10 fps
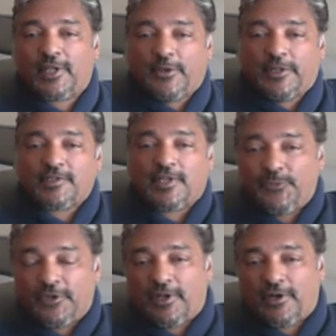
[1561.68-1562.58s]
by the time
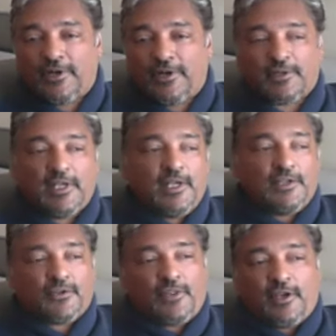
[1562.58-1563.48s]
we got around. So
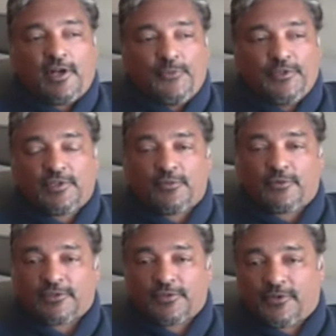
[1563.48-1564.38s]
they called me in to
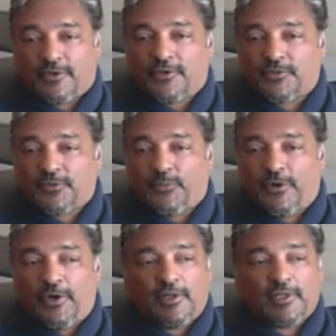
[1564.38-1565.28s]
rehearse with
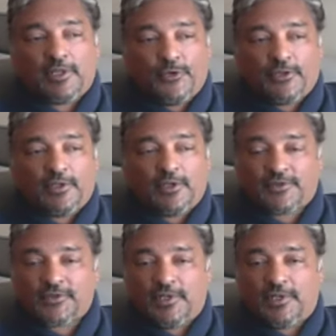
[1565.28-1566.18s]
Paul, and we did our
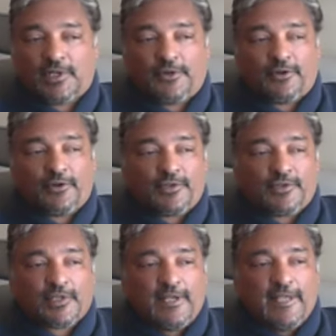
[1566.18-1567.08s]
scene and I
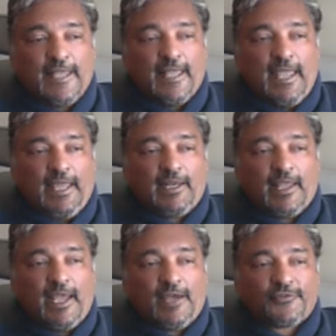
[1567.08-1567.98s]
rehearsed. And
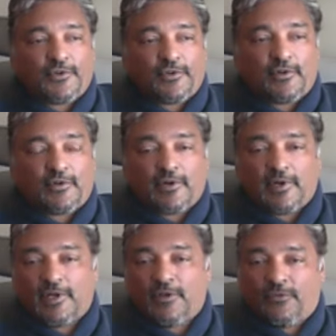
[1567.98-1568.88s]
after
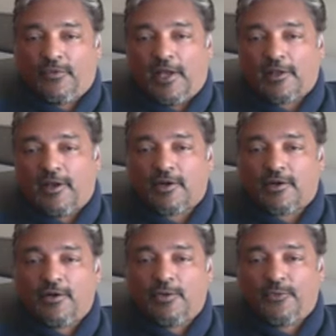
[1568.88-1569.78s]
I got
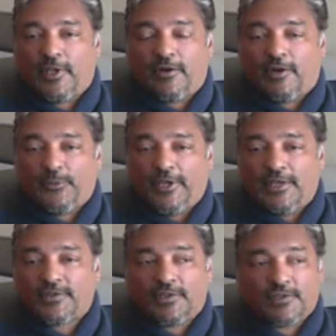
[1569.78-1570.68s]
home, they called my
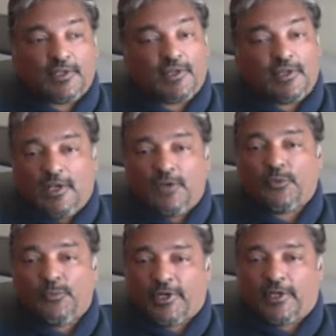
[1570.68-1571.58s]
agent and said, we're
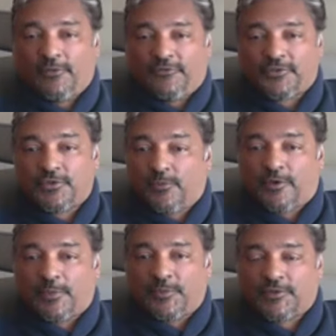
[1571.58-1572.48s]
booking him for 2 more
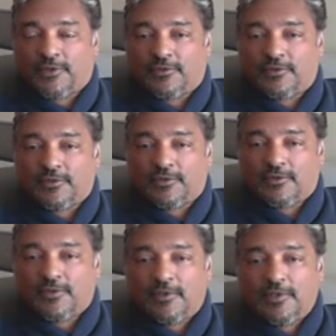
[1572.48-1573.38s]
episodes.
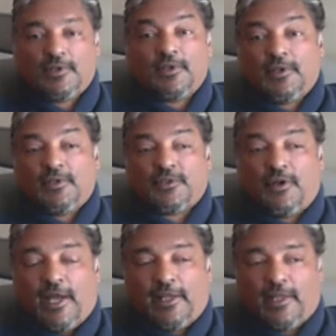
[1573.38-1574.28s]
So
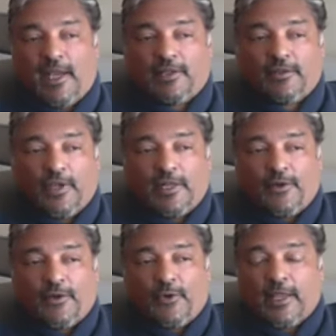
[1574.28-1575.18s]
when
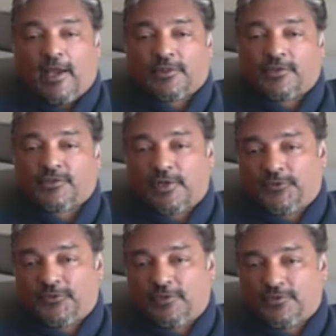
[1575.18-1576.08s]
I got the scripts
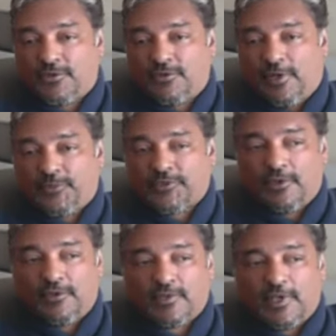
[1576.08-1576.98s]
for those 2
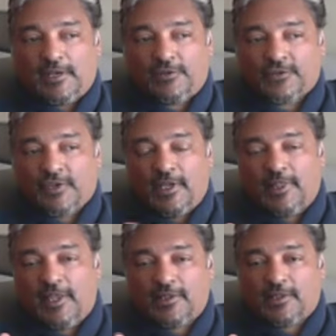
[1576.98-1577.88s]
episodes, I saw
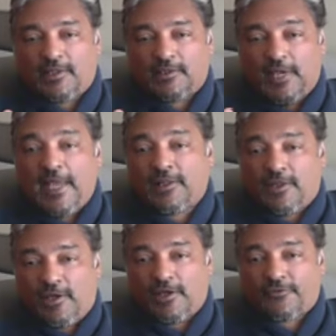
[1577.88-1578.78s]
that the
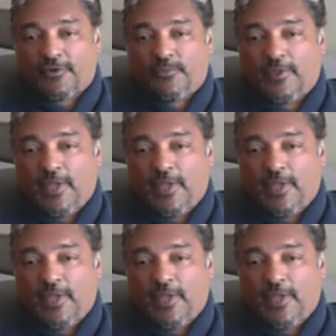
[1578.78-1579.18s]
dialogue from